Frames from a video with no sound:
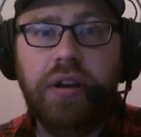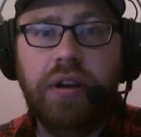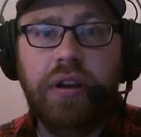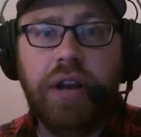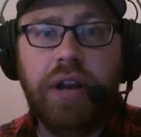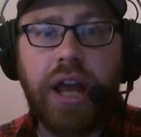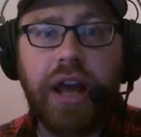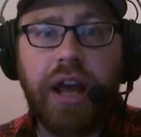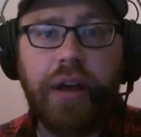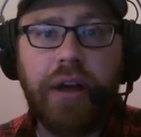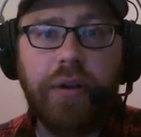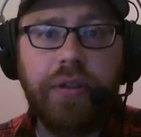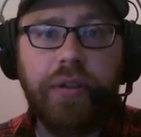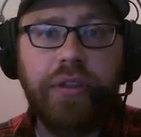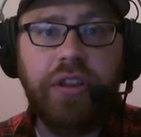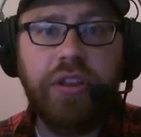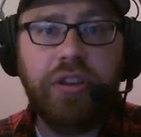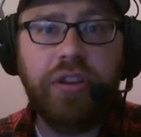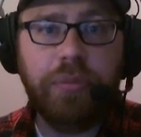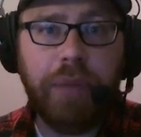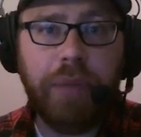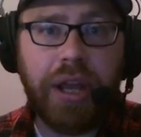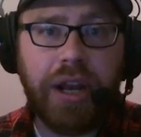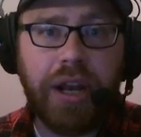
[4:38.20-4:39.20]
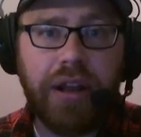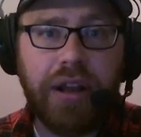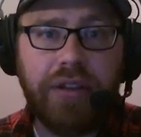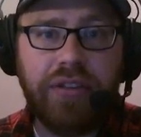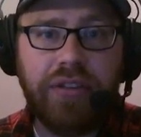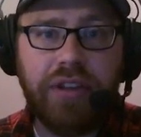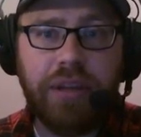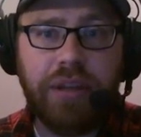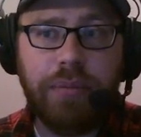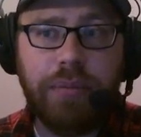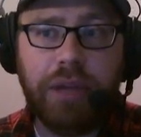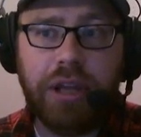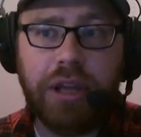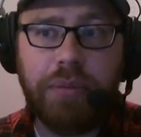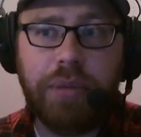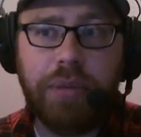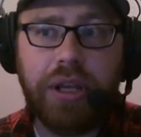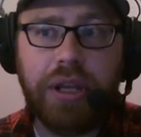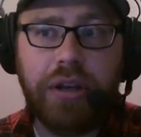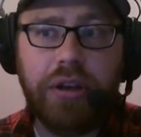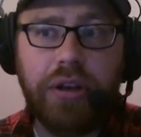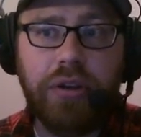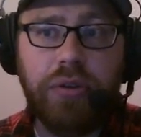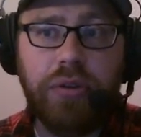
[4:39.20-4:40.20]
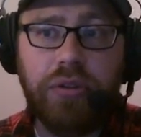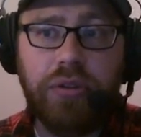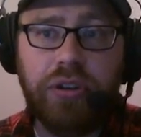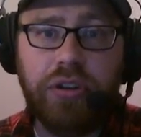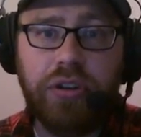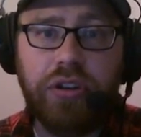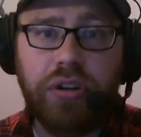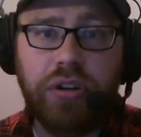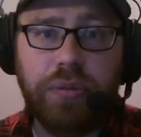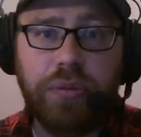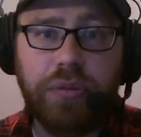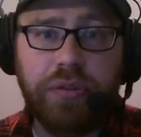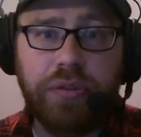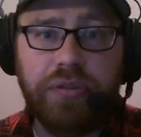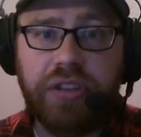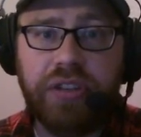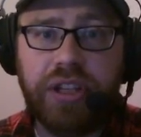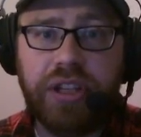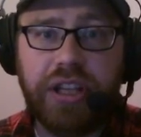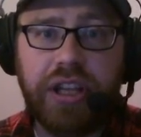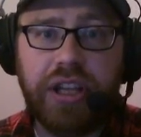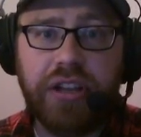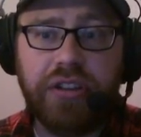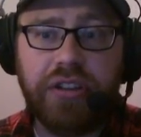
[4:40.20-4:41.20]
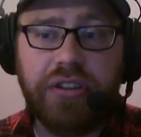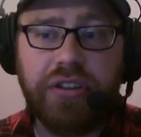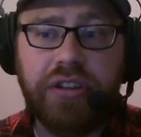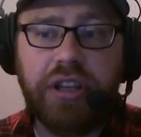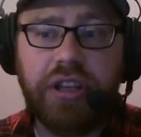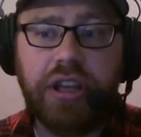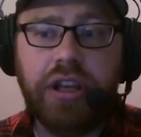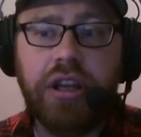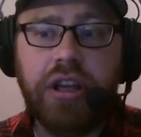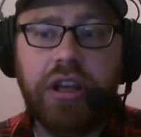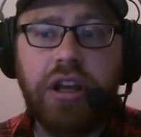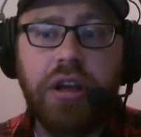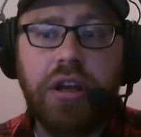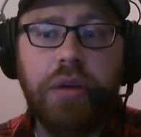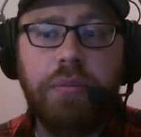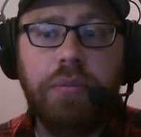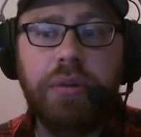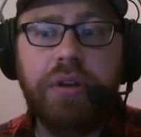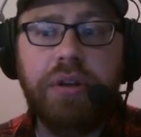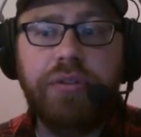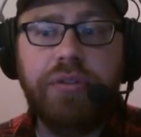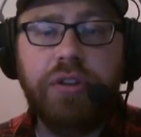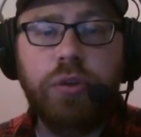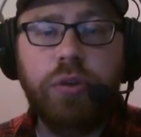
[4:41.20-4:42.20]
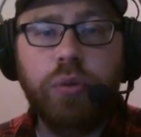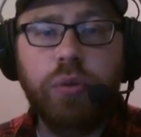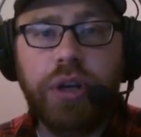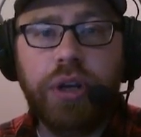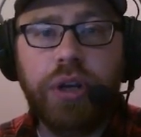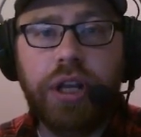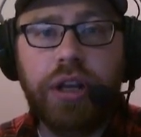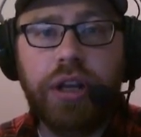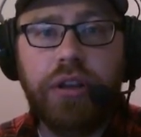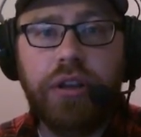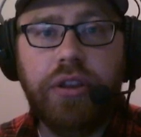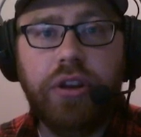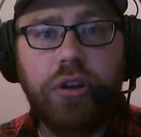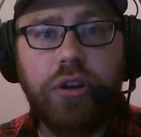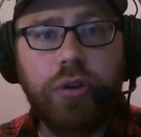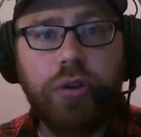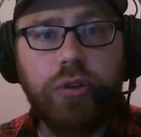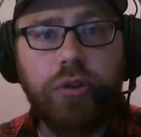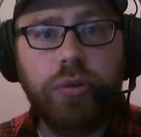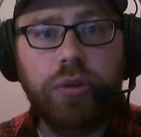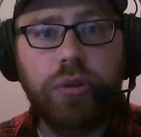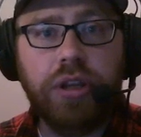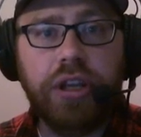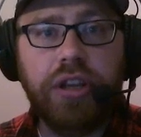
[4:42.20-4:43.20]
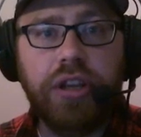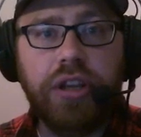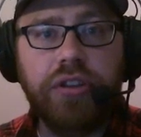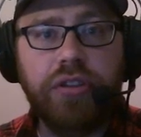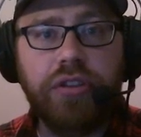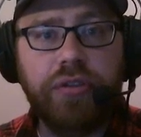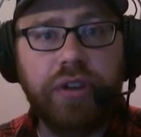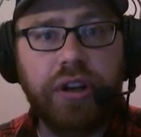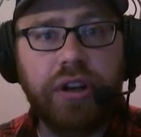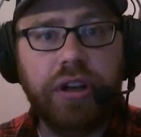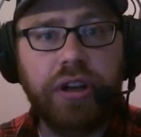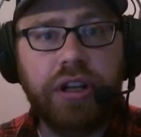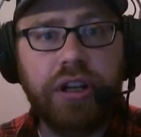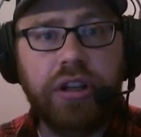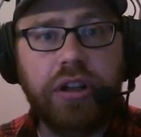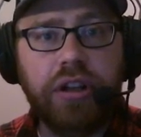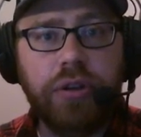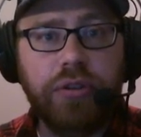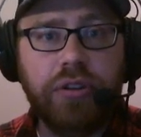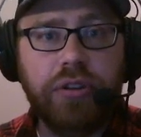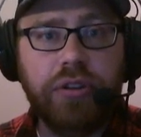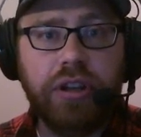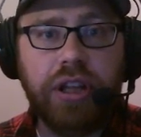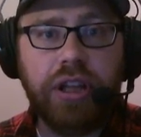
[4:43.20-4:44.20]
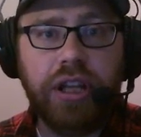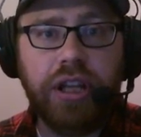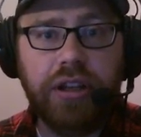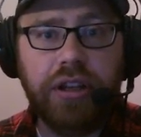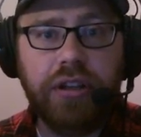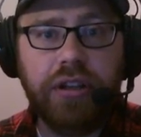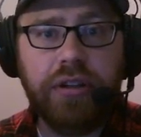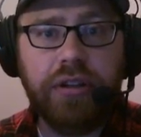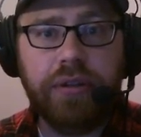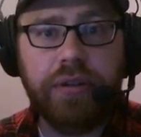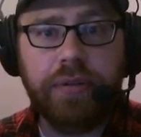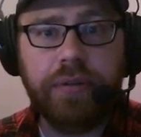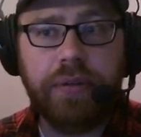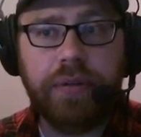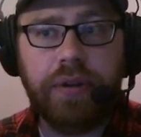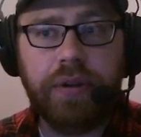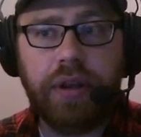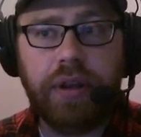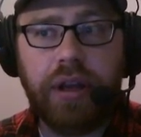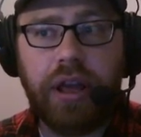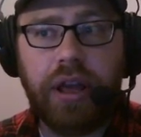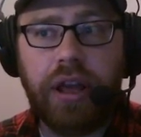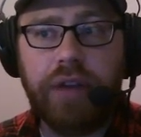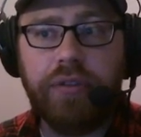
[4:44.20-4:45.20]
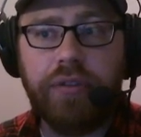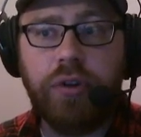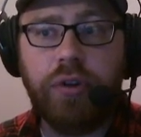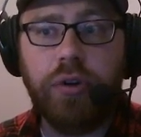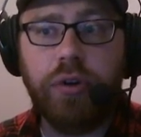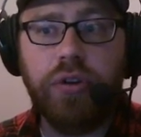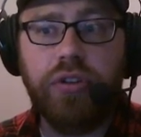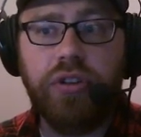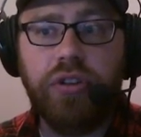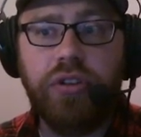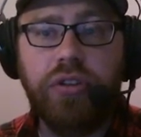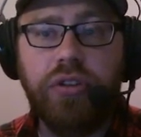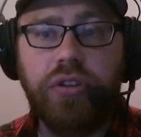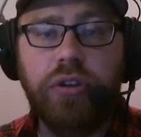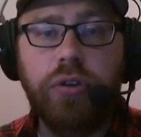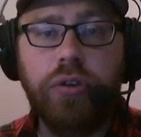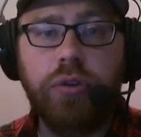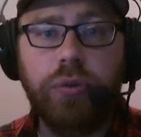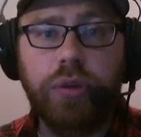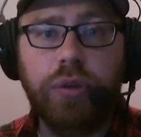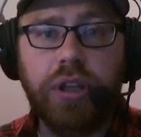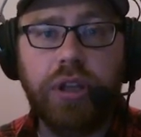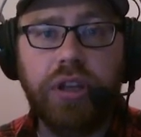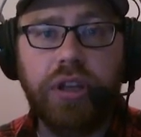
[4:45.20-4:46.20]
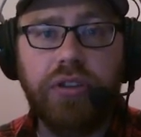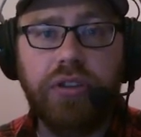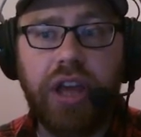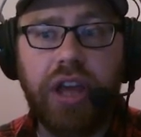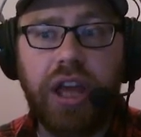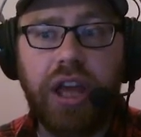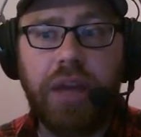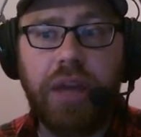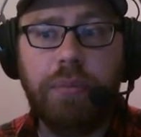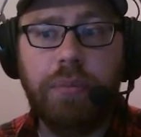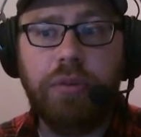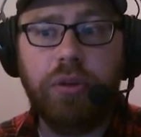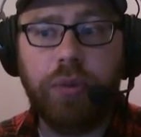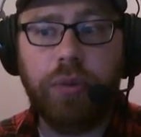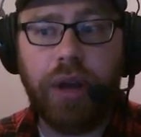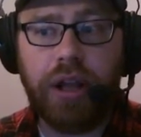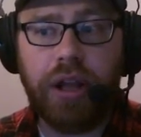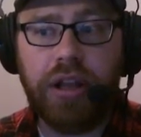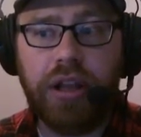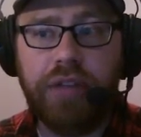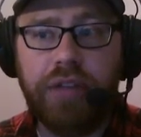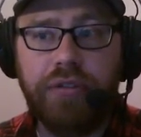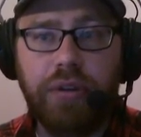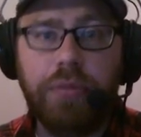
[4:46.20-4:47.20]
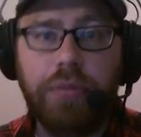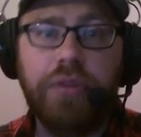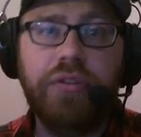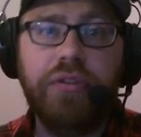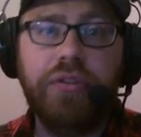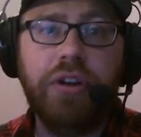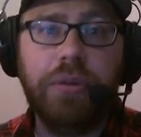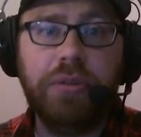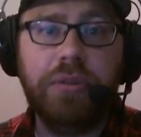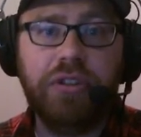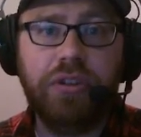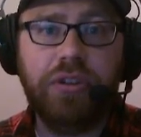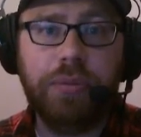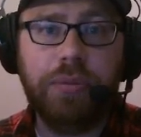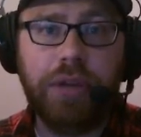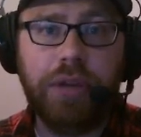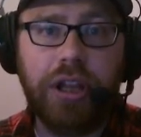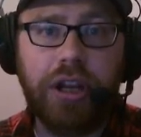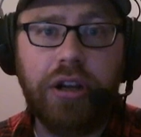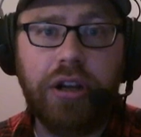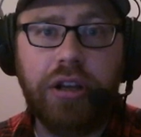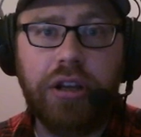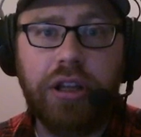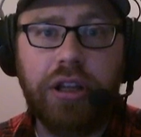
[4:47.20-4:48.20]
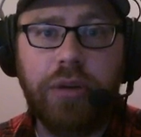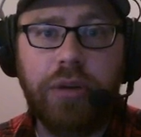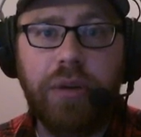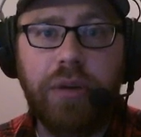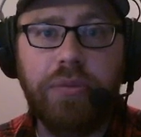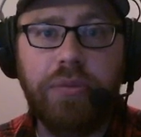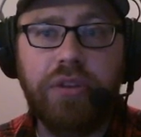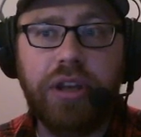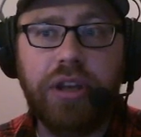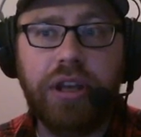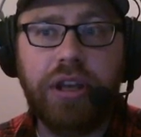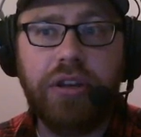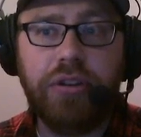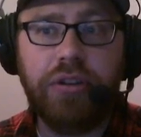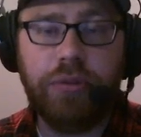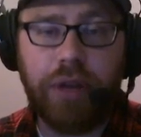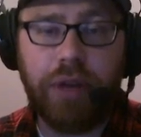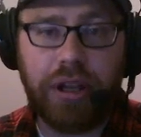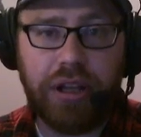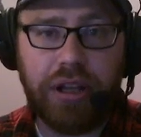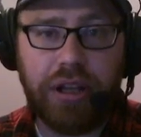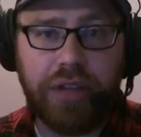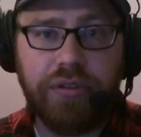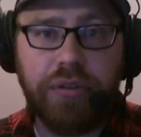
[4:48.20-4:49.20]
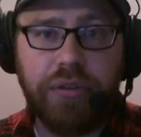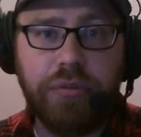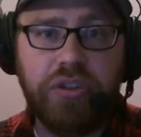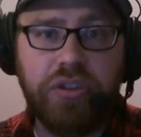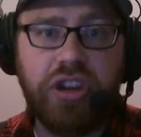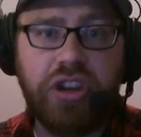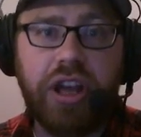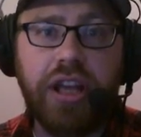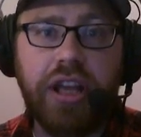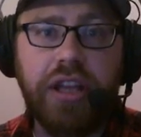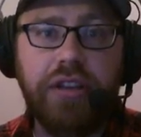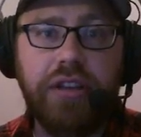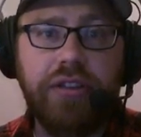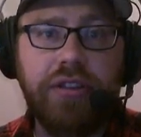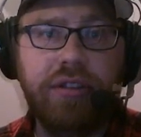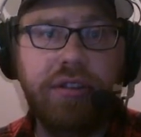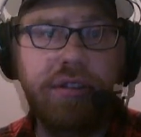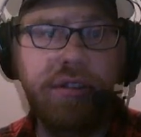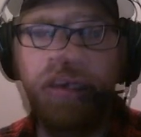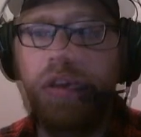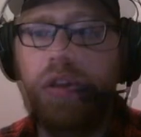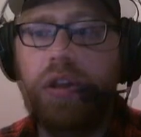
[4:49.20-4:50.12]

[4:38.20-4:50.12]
Now, this may not seem like big news in terms of DLC, but if you read the news release very closely, and of course, this news release came directly from the Farming Simulator League website, directly from Giants.